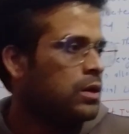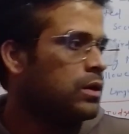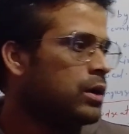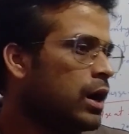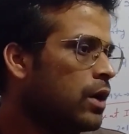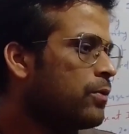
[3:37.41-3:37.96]

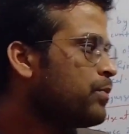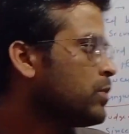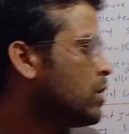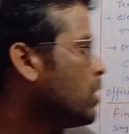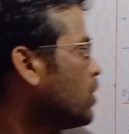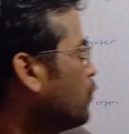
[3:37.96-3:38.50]
Now
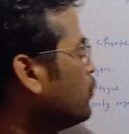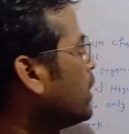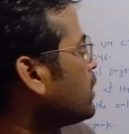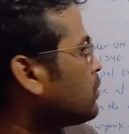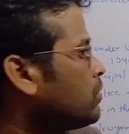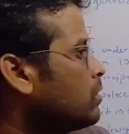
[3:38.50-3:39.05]
we
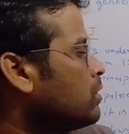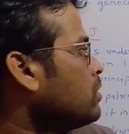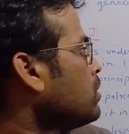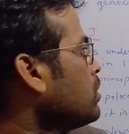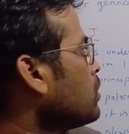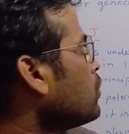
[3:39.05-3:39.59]
are
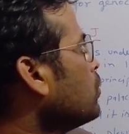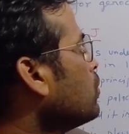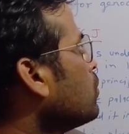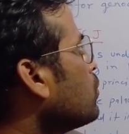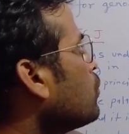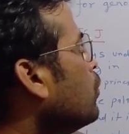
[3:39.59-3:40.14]

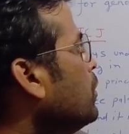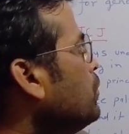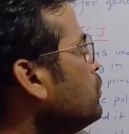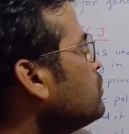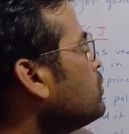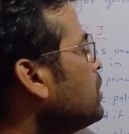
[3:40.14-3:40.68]
going
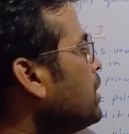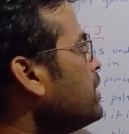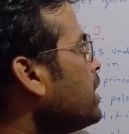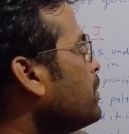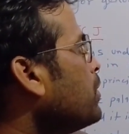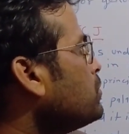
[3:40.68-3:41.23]
to learn
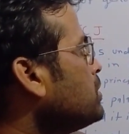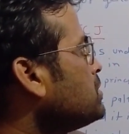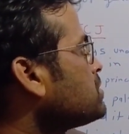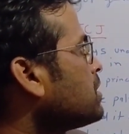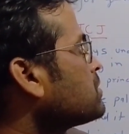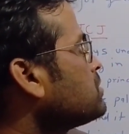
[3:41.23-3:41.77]
about the
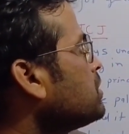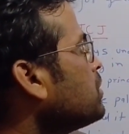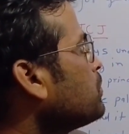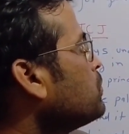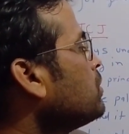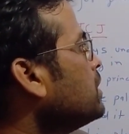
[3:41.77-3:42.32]
structure
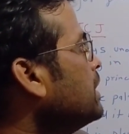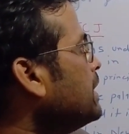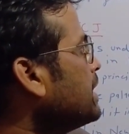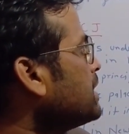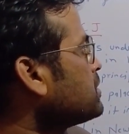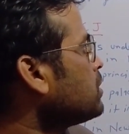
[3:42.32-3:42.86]
of the
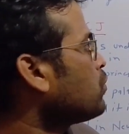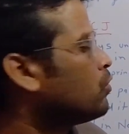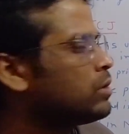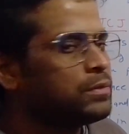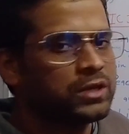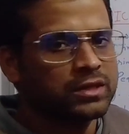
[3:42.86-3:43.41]
International Court
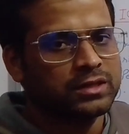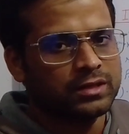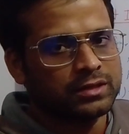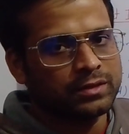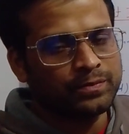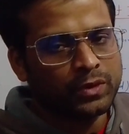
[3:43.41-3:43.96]
of Justice.